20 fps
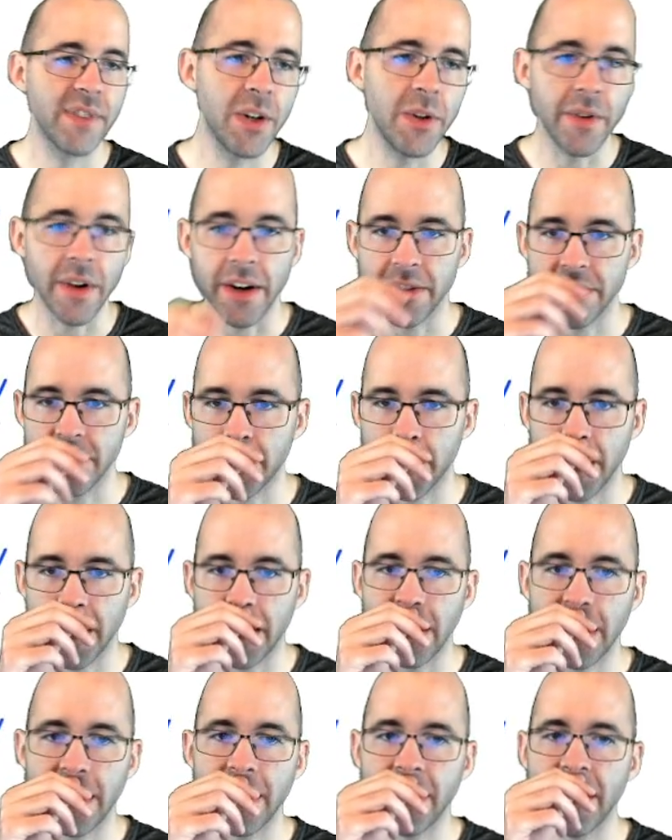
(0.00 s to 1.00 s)
Who knows? But
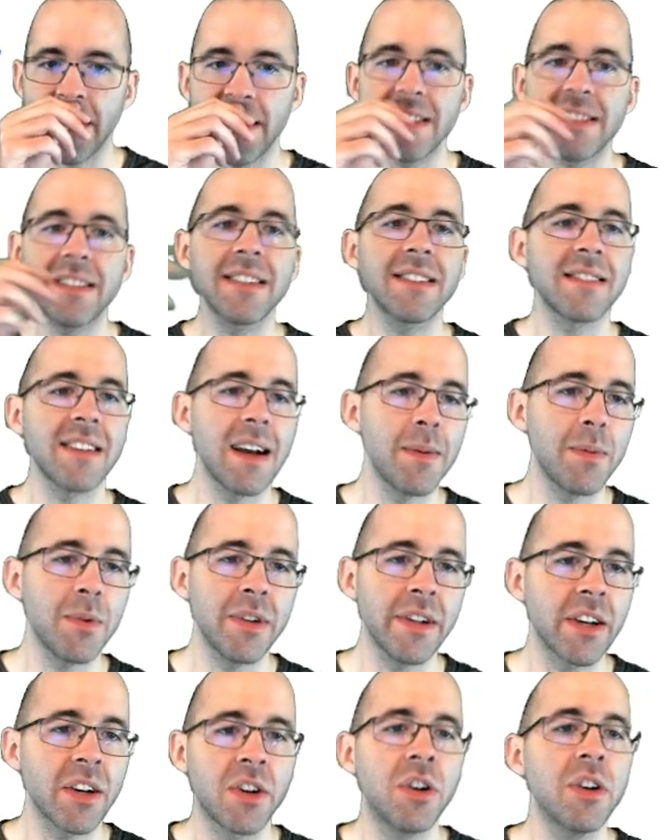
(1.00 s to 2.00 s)
in this
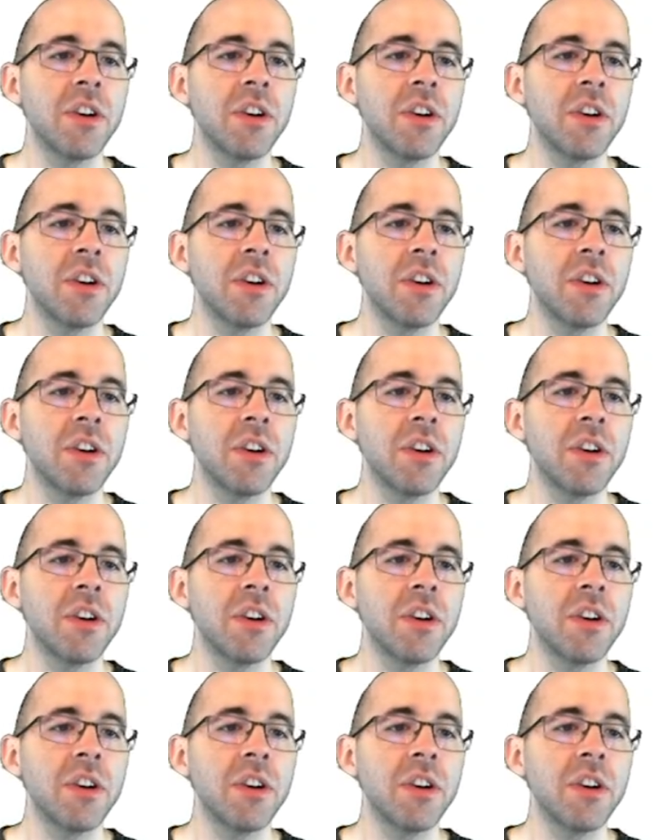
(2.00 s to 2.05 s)
example, it